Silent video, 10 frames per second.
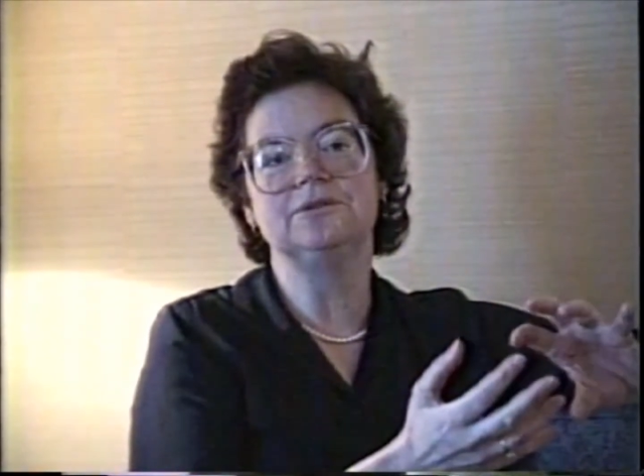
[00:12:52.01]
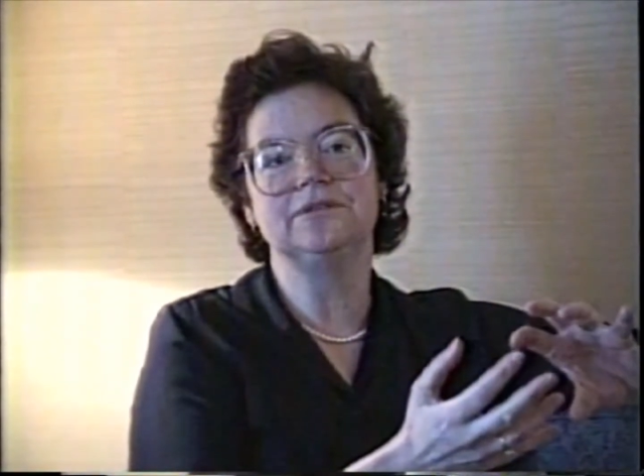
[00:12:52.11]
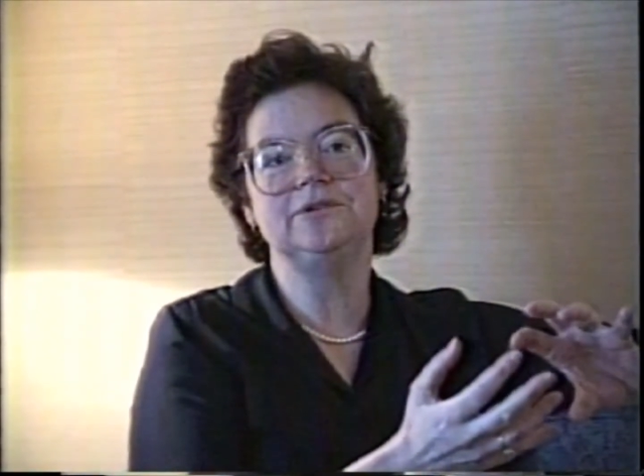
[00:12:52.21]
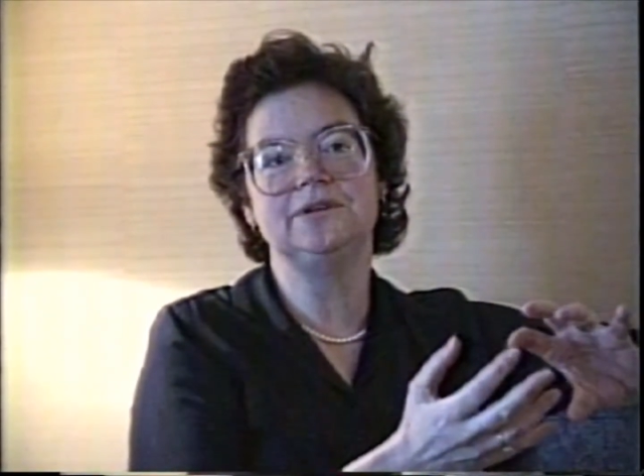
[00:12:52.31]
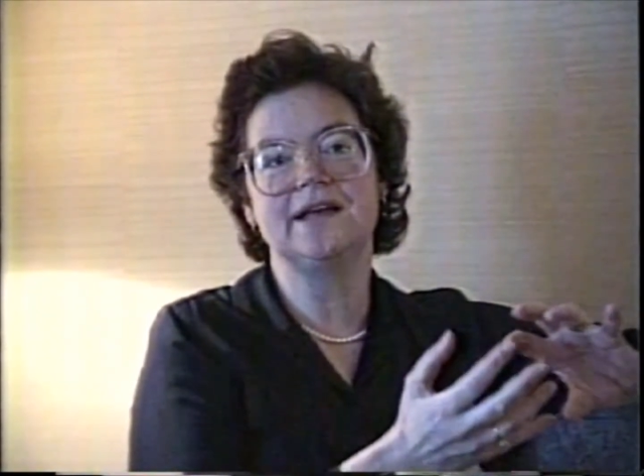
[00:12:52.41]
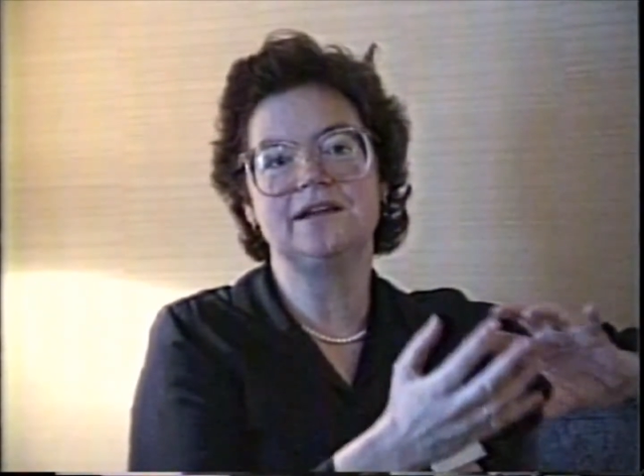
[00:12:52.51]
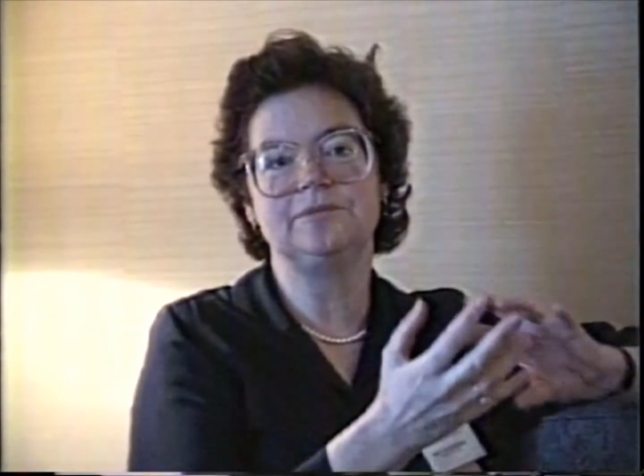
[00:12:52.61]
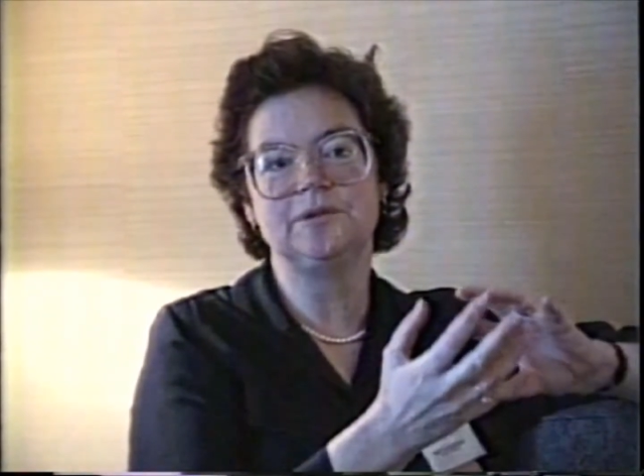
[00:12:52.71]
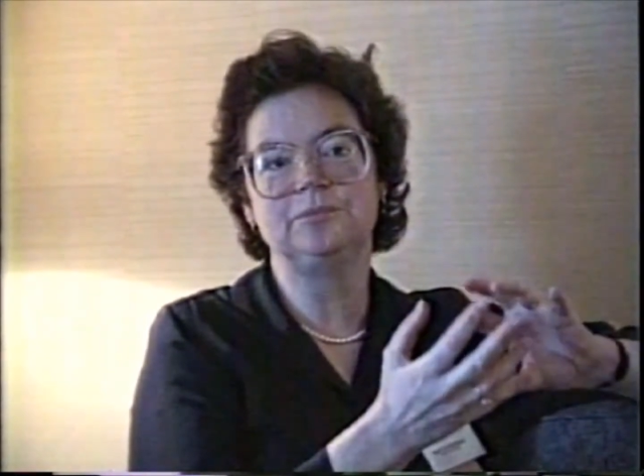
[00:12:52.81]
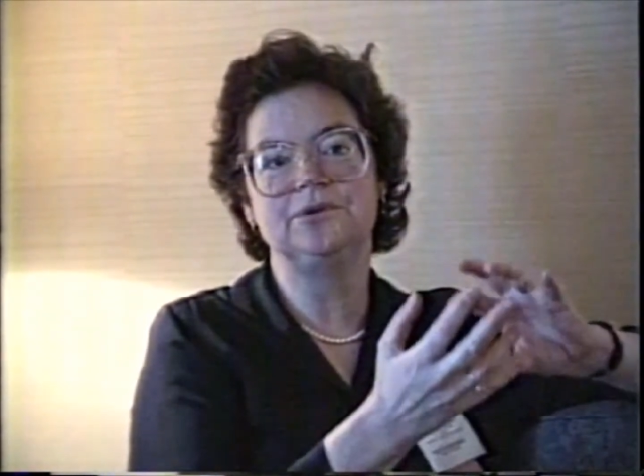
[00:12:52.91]
If you look at it
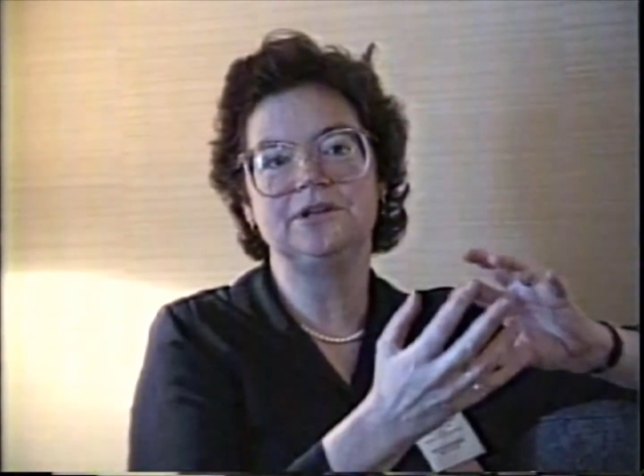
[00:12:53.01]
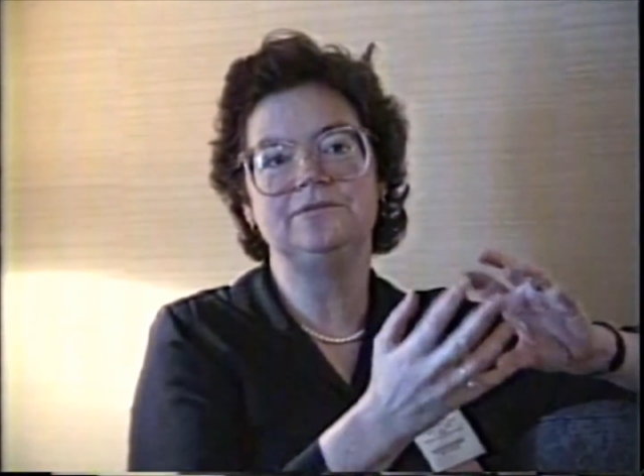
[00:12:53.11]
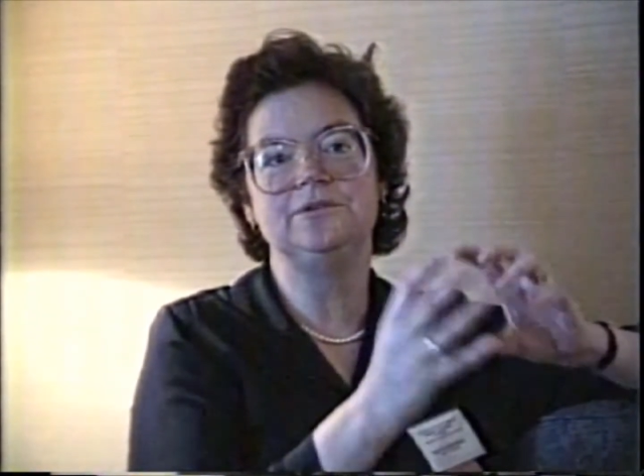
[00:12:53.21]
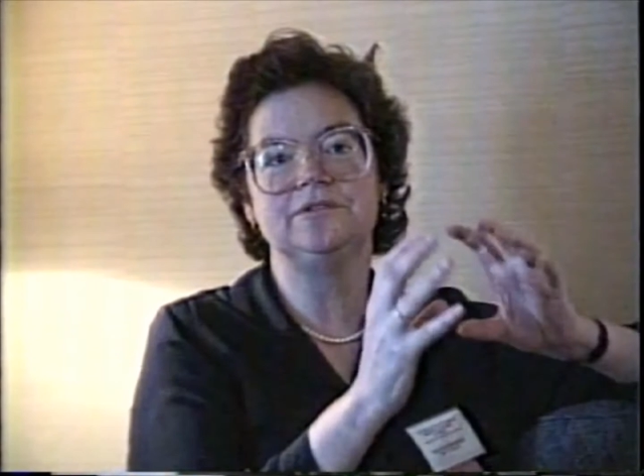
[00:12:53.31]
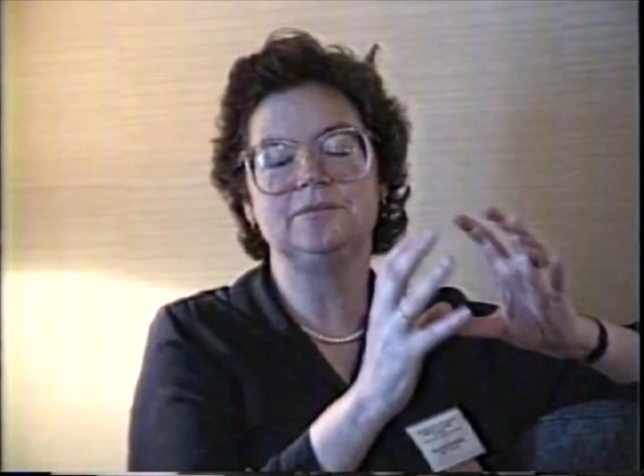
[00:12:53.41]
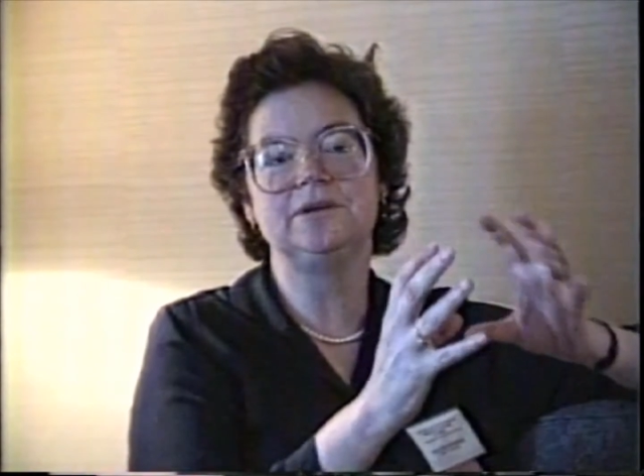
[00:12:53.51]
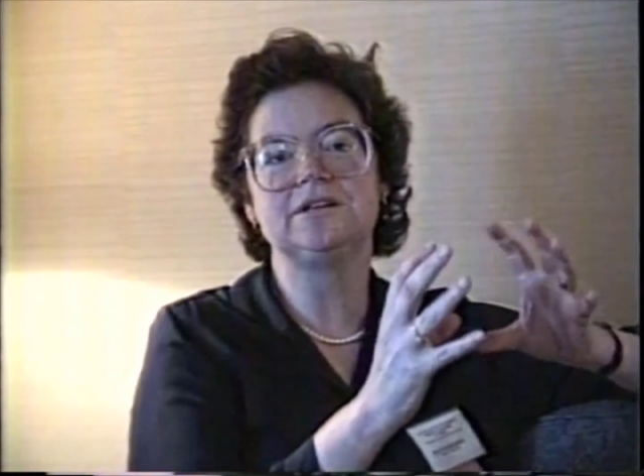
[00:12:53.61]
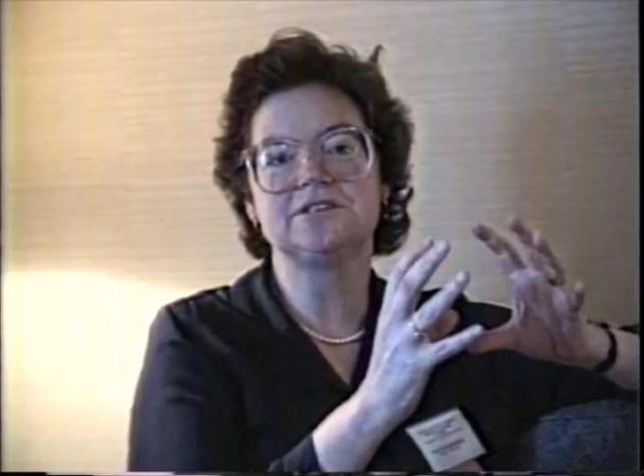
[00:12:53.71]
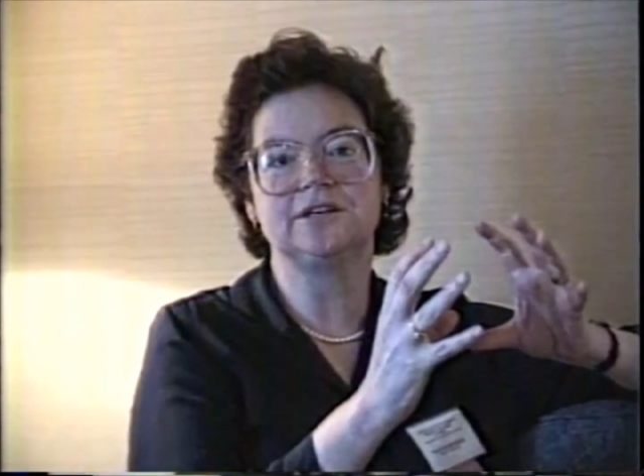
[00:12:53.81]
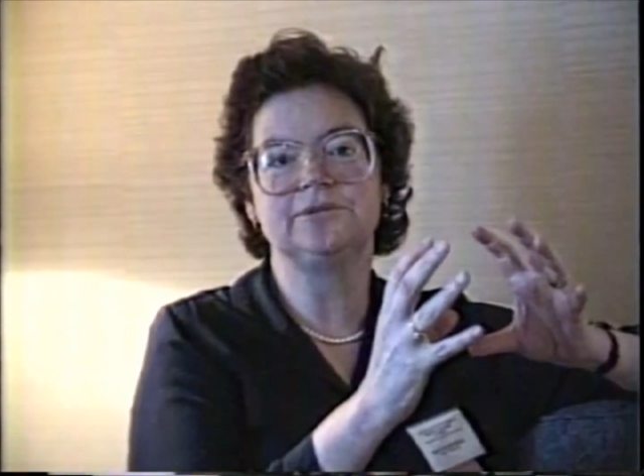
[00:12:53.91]
from the point of view of the middle
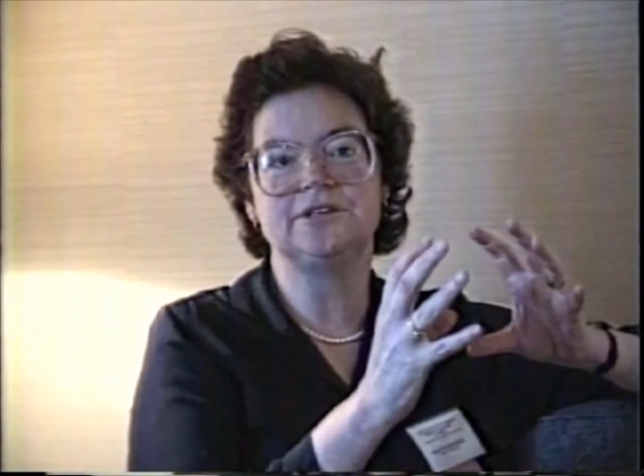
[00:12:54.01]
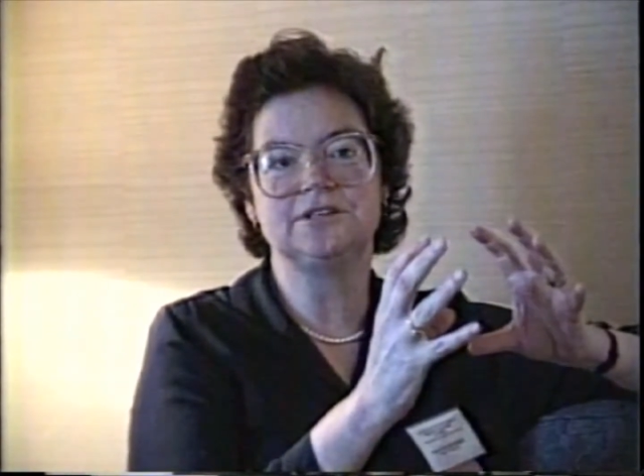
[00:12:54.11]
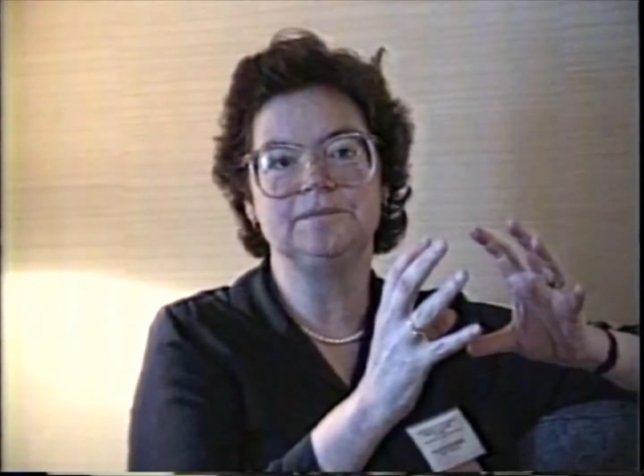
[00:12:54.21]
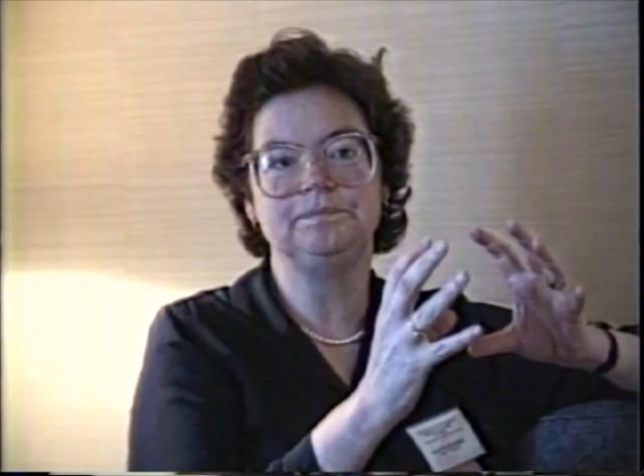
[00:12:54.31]
generation,